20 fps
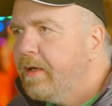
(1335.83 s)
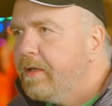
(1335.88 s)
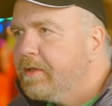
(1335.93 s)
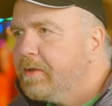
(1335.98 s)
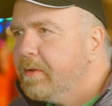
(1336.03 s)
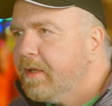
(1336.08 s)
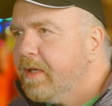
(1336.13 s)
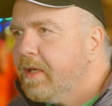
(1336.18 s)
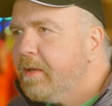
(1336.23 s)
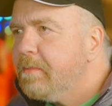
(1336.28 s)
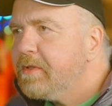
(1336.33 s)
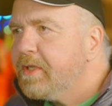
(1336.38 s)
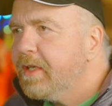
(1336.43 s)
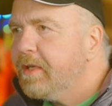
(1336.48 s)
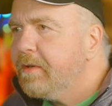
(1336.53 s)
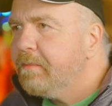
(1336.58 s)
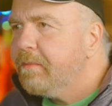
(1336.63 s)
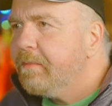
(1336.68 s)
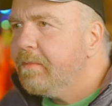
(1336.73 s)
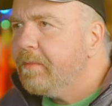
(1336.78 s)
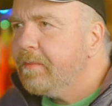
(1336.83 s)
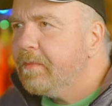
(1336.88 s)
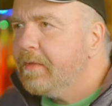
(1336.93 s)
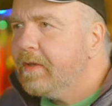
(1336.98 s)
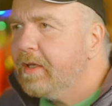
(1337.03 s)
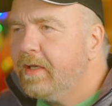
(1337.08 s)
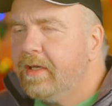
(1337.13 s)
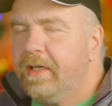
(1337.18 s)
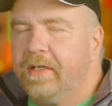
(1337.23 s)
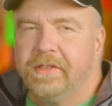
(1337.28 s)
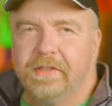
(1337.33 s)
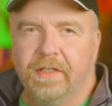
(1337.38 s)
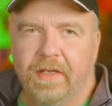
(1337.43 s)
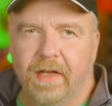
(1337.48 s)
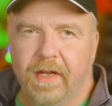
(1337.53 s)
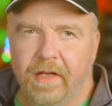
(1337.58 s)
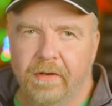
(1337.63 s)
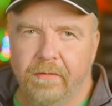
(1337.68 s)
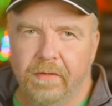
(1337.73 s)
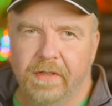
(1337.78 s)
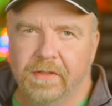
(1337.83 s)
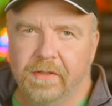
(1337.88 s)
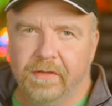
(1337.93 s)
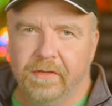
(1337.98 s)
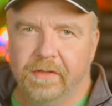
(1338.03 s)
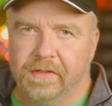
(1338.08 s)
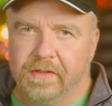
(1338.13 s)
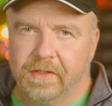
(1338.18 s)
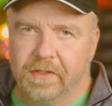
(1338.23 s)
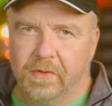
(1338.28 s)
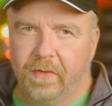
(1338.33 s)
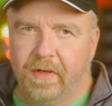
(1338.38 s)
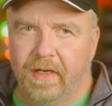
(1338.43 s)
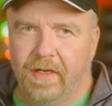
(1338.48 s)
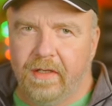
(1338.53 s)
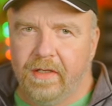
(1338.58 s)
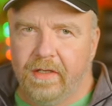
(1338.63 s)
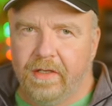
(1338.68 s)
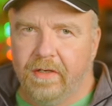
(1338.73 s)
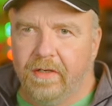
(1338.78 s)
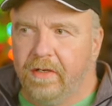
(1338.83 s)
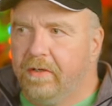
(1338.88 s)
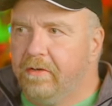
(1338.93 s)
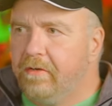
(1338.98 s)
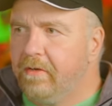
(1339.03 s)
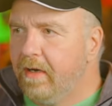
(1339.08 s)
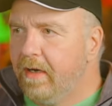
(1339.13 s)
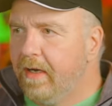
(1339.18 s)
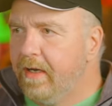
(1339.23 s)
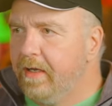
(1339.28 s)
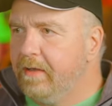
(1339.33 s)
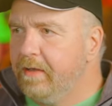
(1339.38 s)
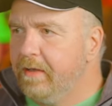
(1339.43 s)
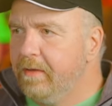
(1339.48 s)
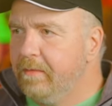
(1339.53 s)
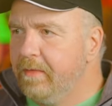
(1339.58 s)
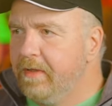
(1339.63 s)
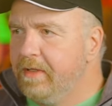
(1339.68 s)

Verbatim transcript: So it comes in, it gets the address on the screen that you're going to draw at.